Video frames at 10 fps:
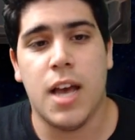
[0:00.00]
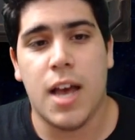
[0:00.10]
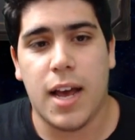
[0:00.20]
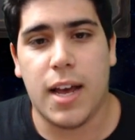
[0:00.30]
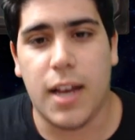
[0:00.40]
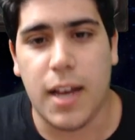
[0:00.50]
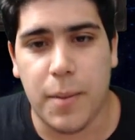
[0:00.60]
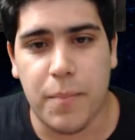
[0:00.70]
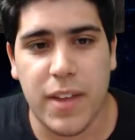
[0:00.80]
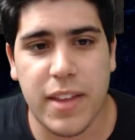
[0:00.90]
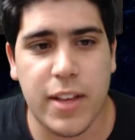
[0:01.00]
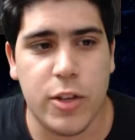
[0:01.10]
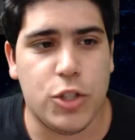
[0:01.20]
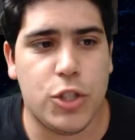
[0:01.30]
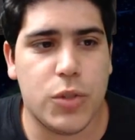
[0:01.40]
And then you
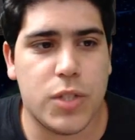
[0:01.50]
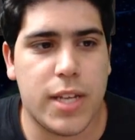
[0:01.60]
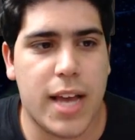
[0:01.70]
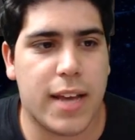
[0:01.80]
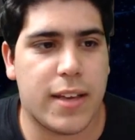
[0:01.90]
choose a deck.